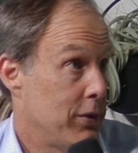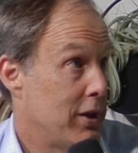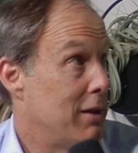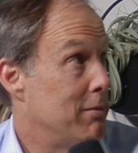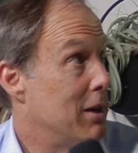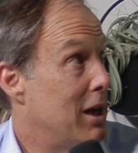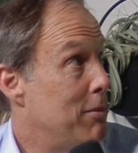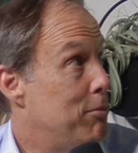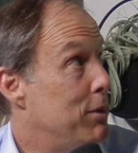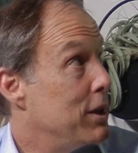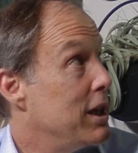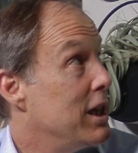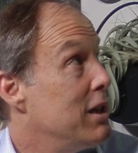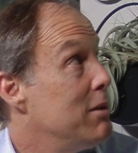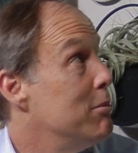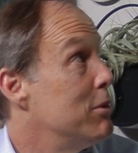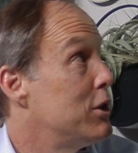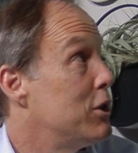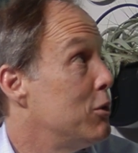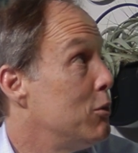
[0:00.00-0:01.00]
They might be in
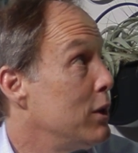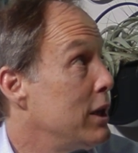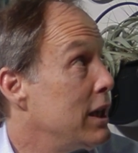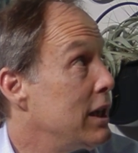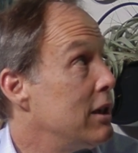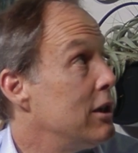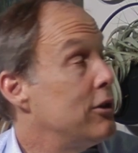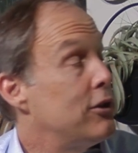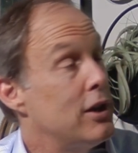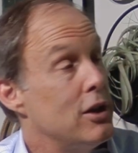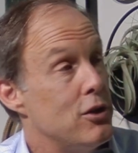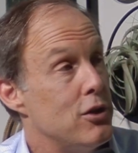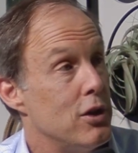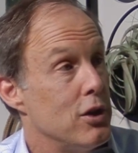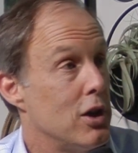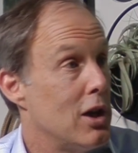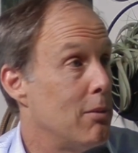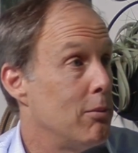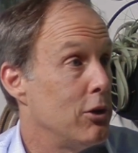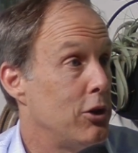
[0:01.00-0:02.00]
between Ascension and
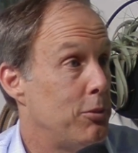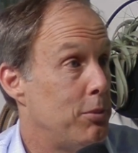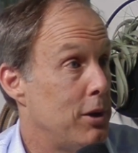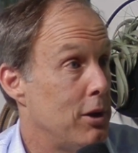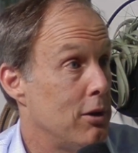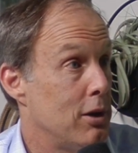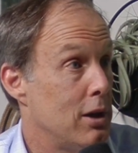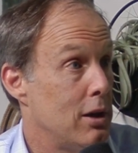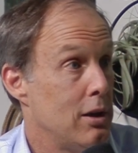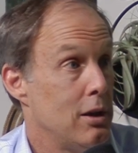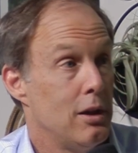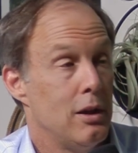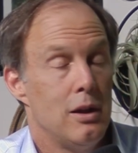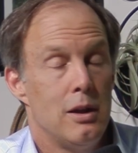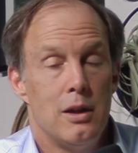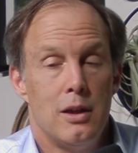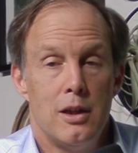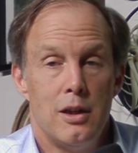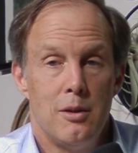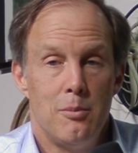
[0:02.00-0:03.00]
CommonSpirit,
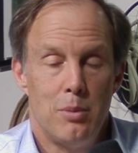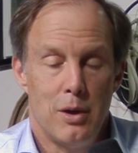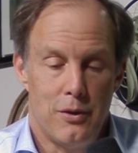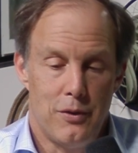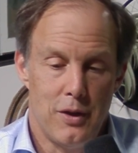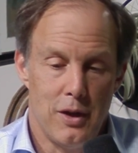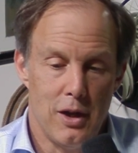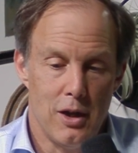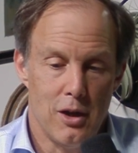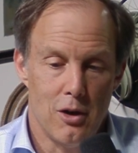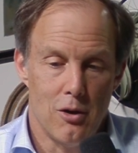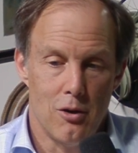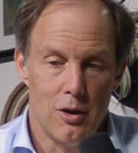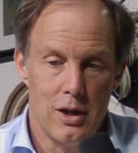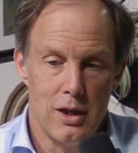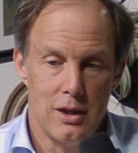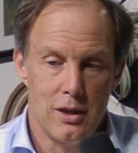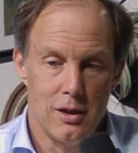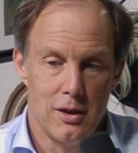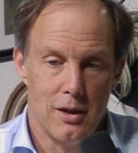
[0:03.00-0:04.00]
but they are
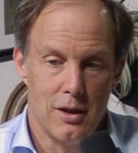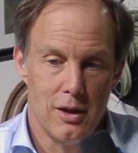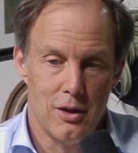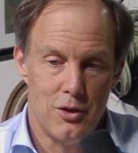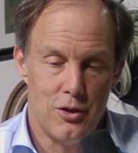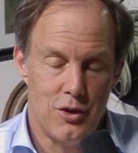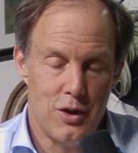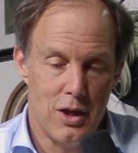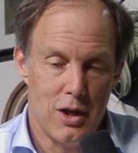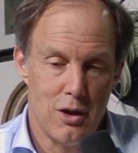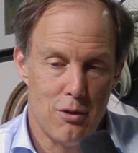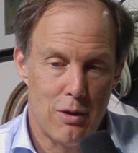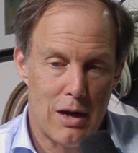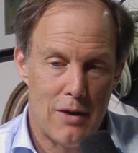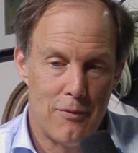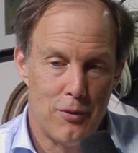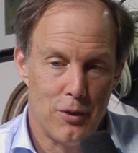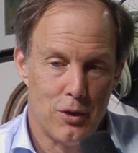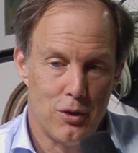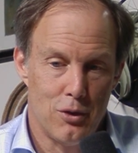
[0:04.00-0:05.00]
in a
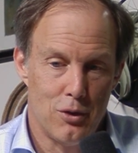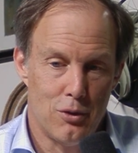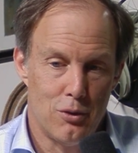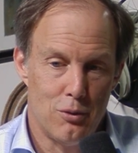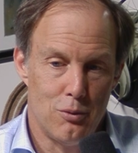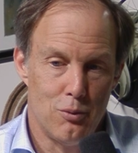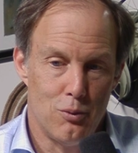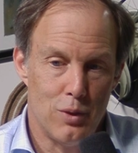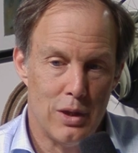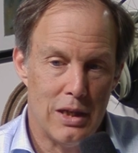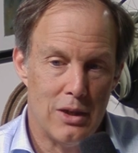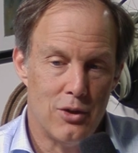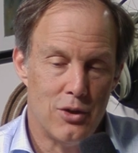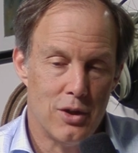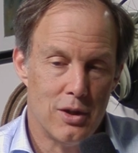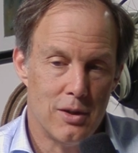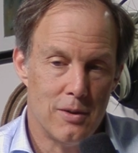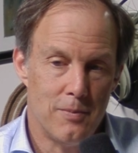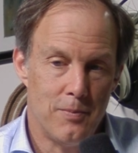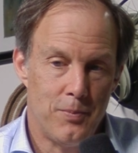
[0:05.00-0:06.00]
geographical
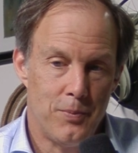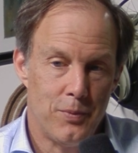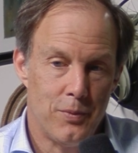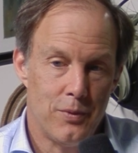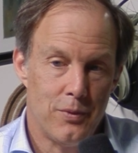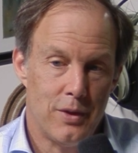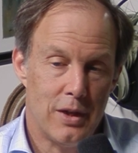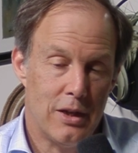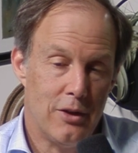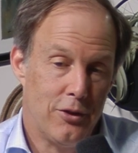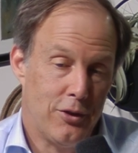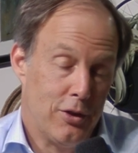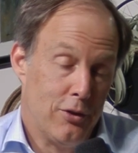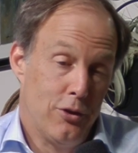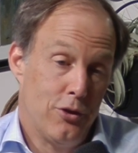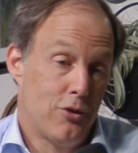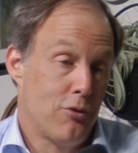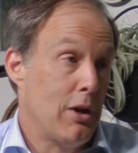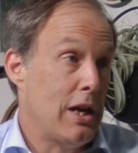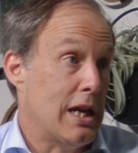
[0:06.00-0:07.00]
region that is
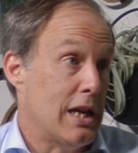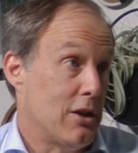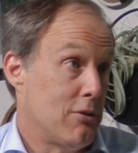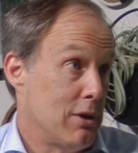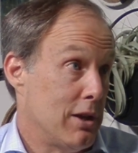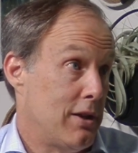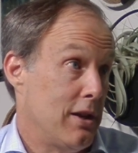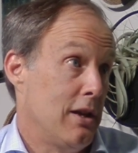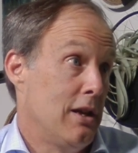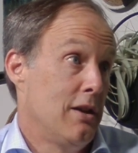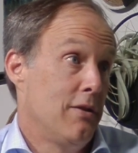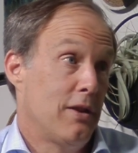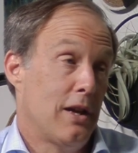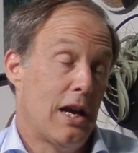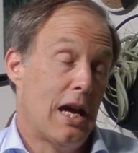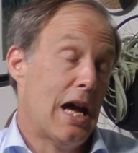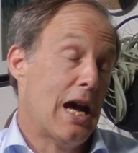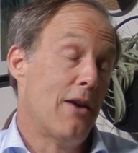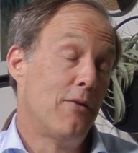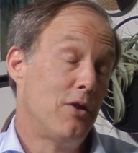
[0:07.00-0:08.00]
constrained, right? They
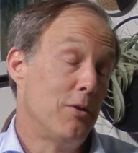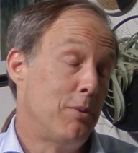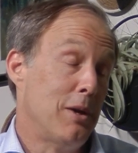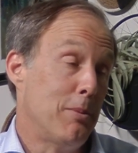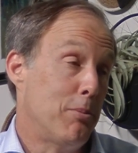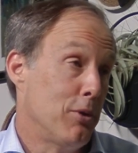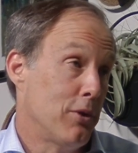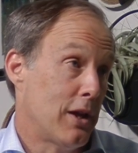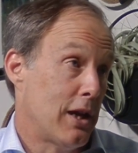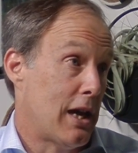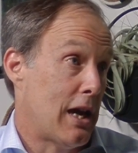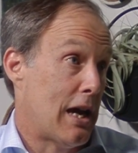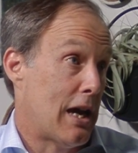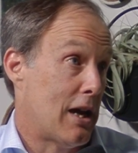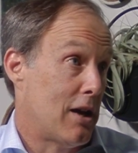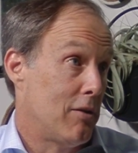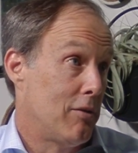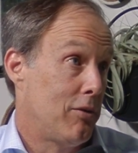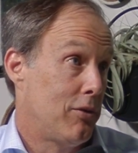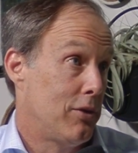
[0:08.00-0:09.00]
have the people they
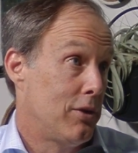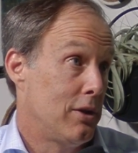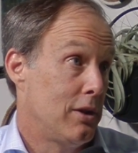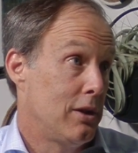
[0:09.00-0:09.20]
have,